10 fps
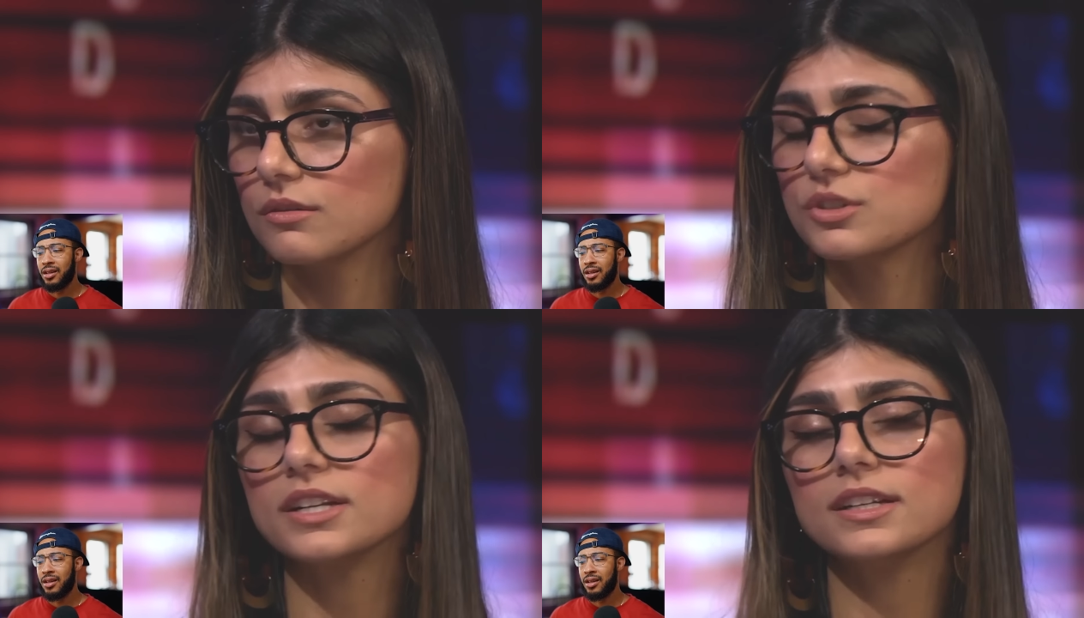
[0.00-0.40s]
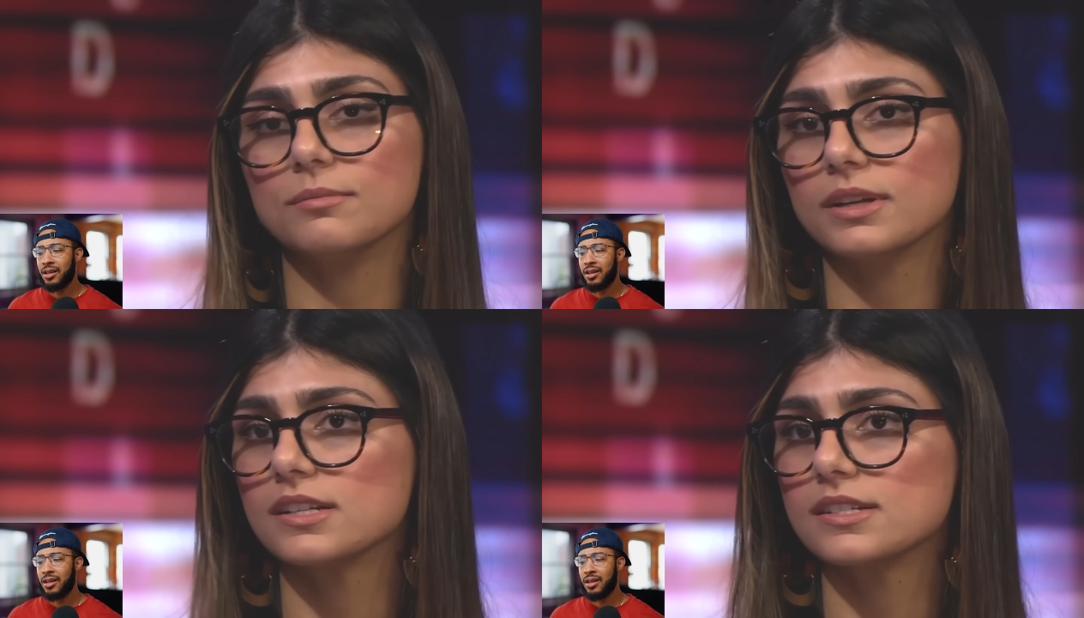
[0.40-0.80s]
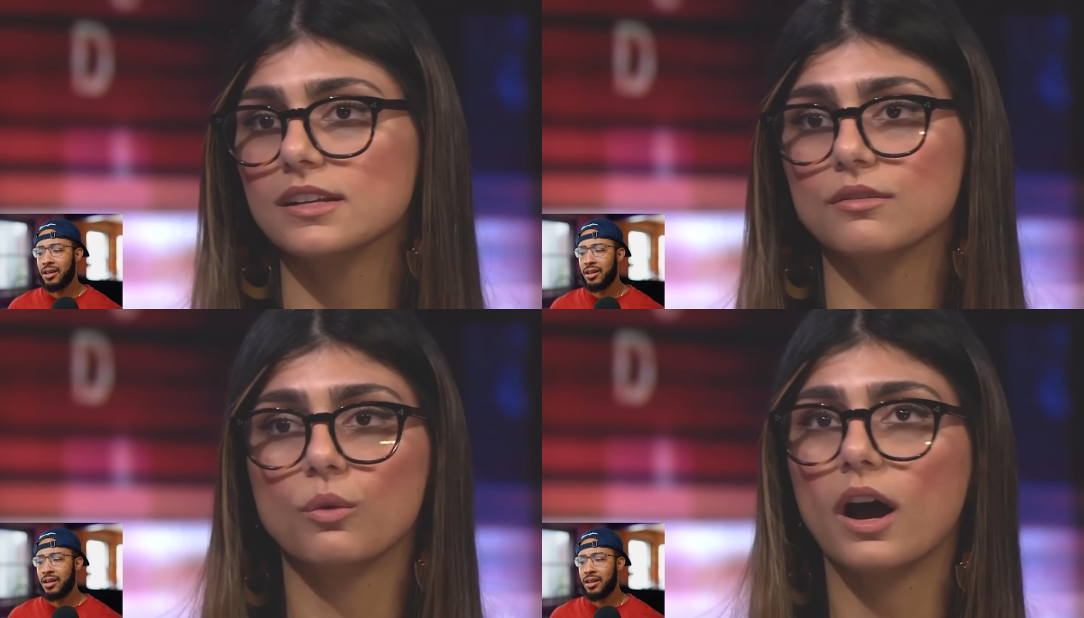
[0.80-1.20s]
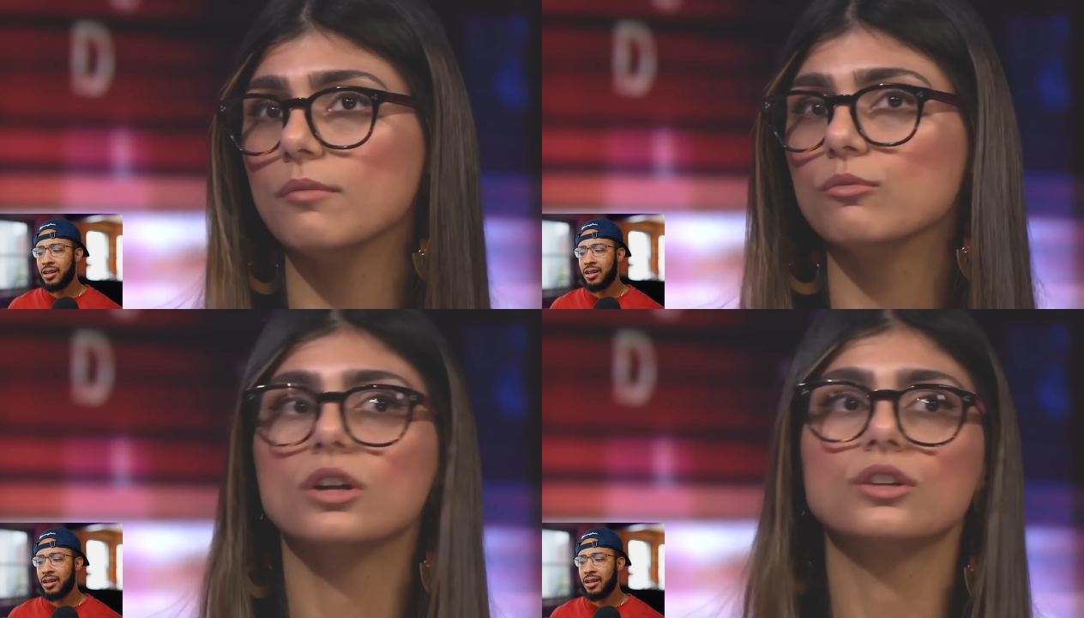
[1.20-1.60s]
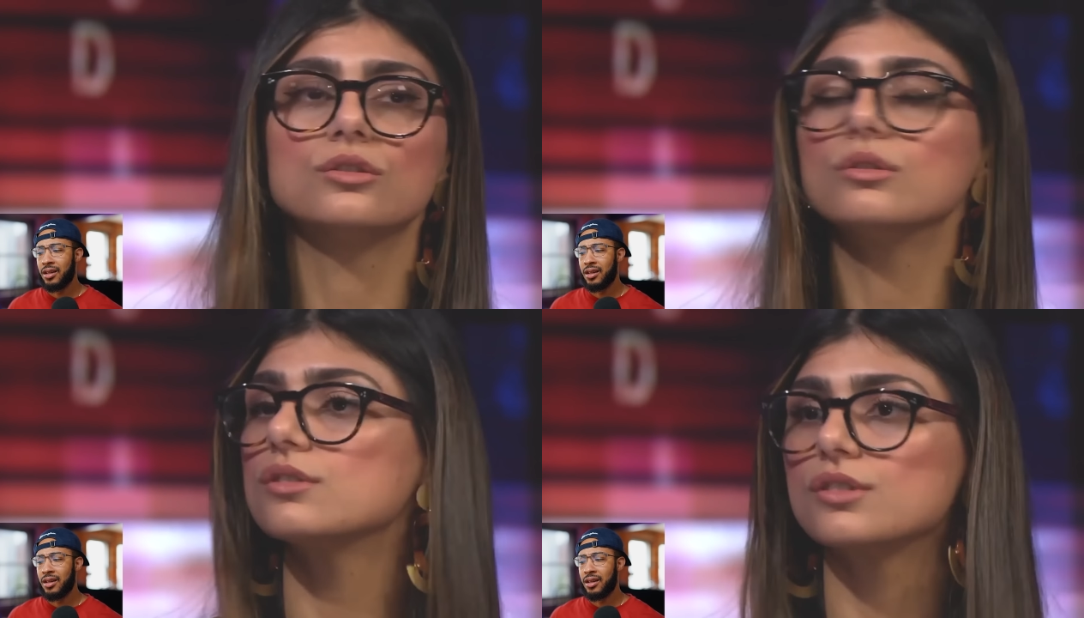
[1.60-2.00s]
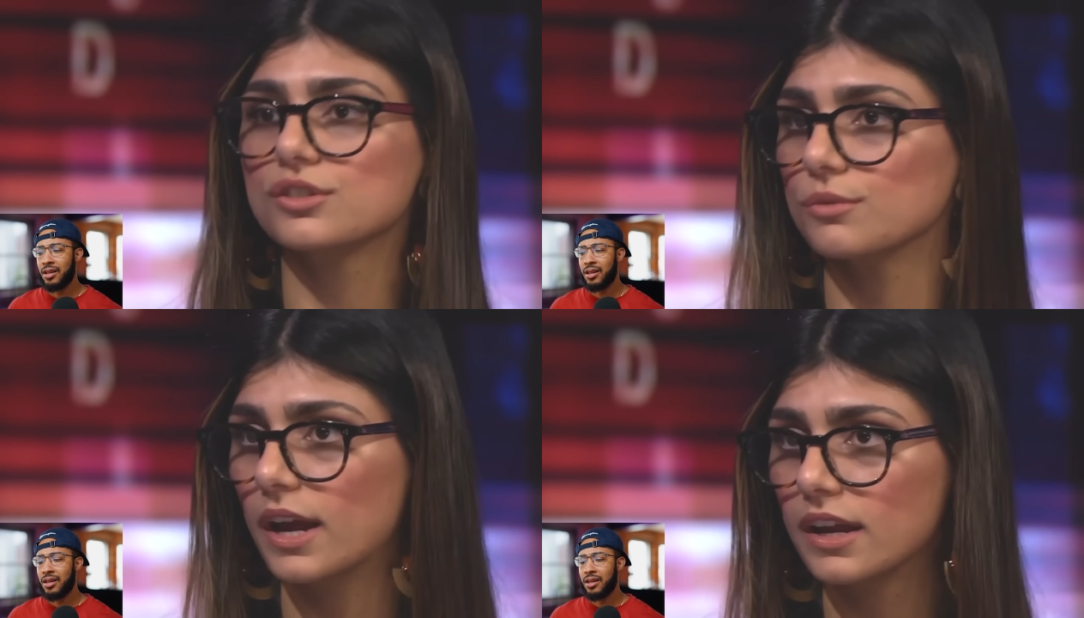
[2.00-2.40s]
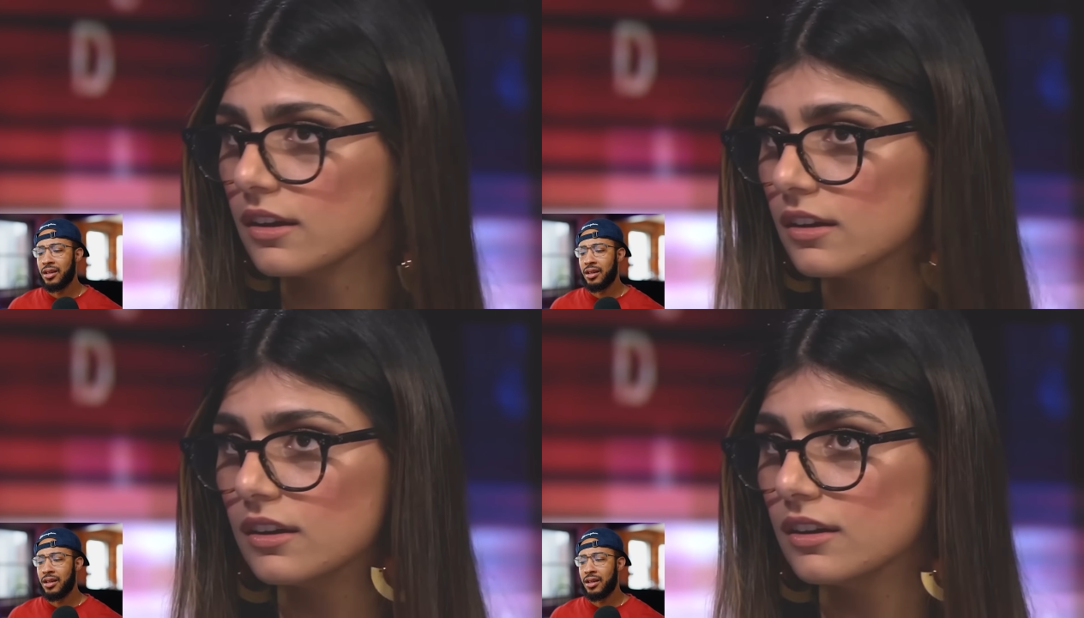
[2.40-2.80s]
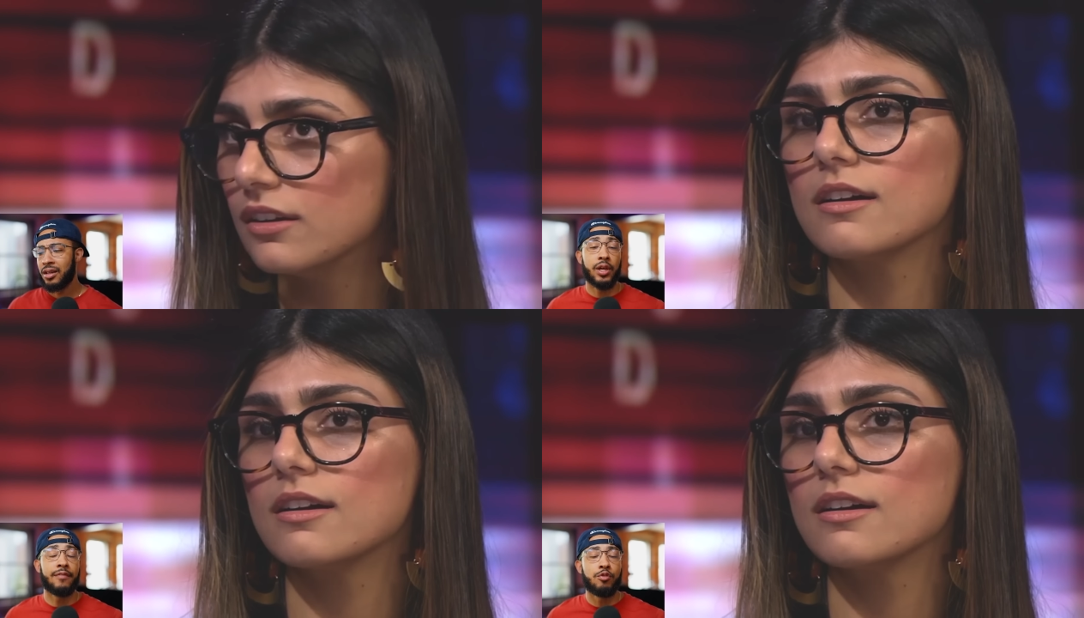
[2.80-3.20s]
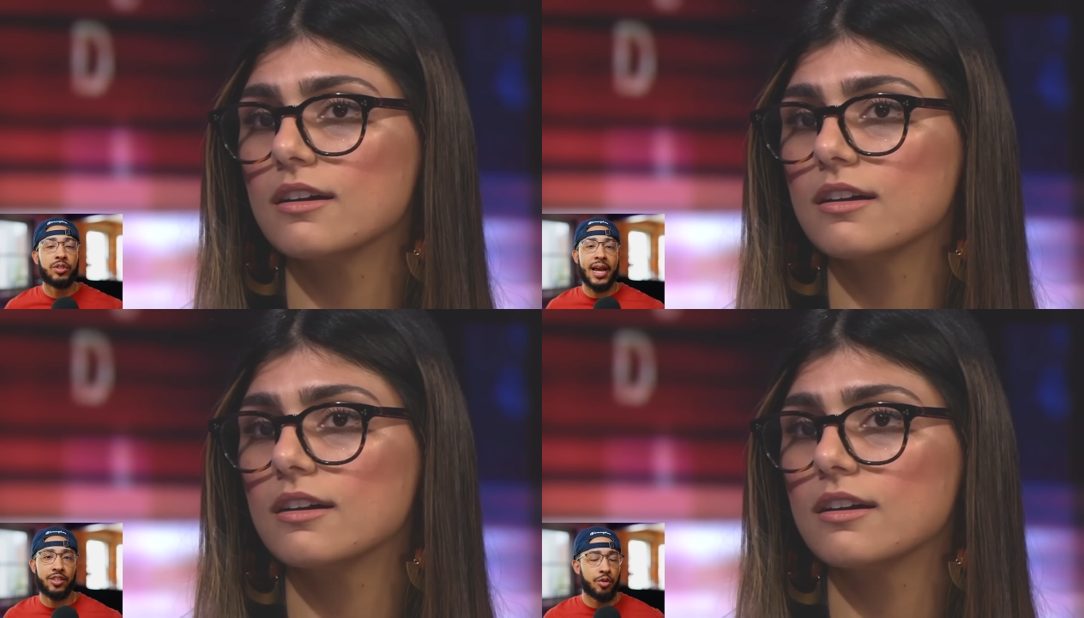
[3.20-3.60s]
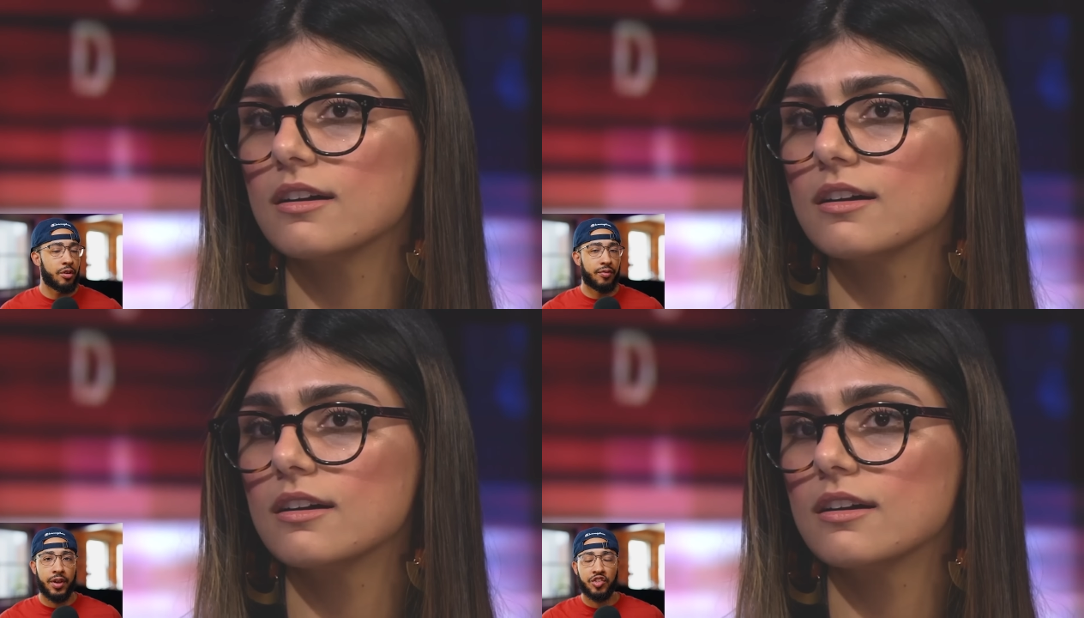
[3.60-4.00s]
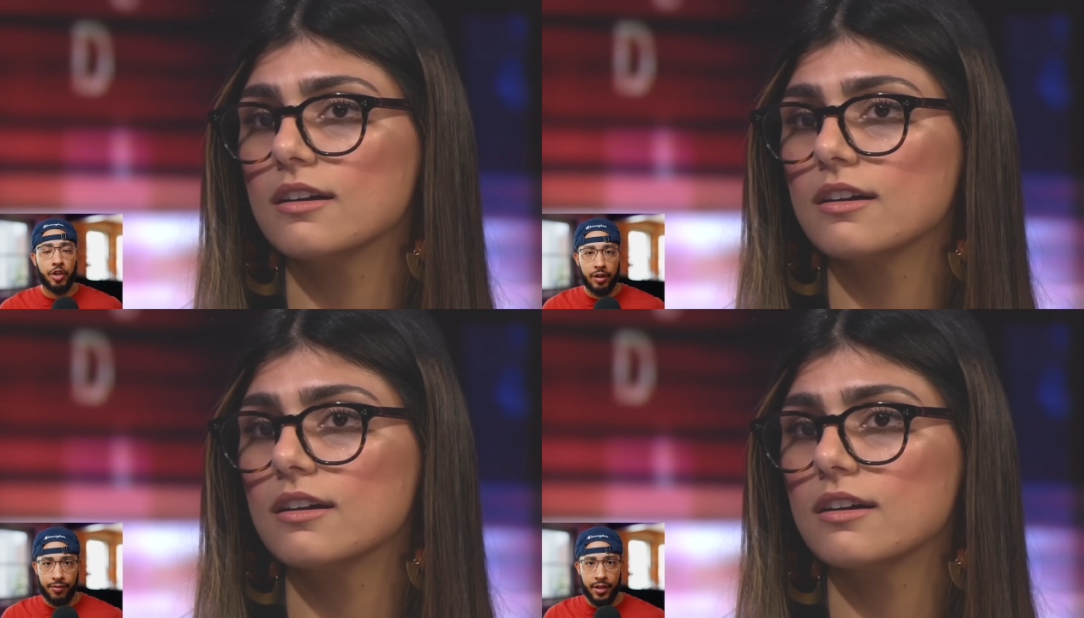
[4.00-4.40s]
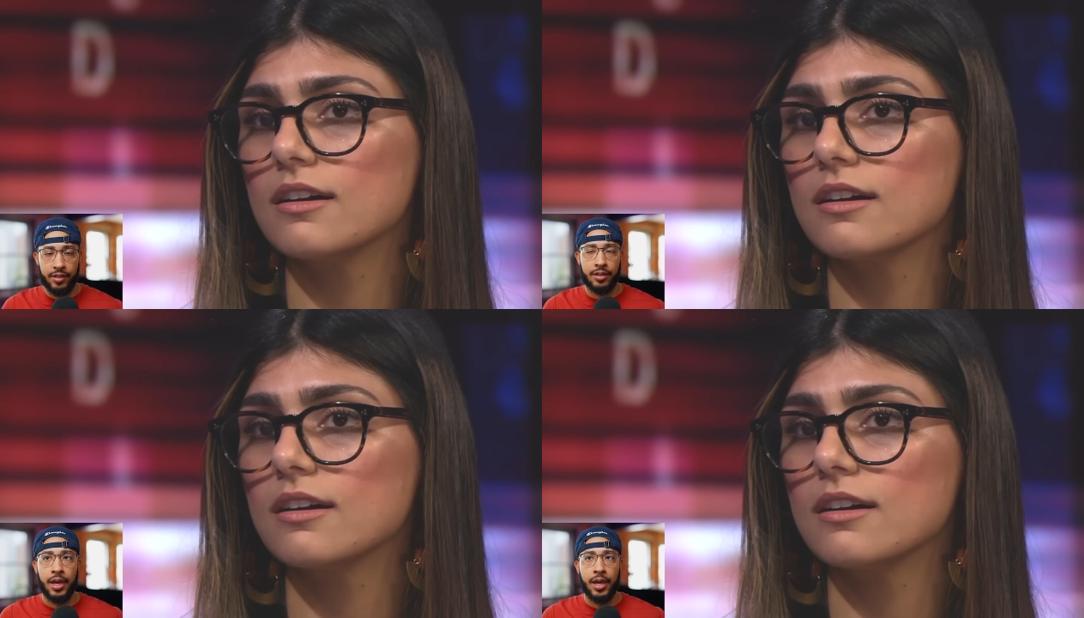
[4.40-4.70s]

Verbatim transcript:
Speaker 1: which I did because I'm one Google search away.
Speaker 2: Yeah. If you tattoo your face, you're gonna face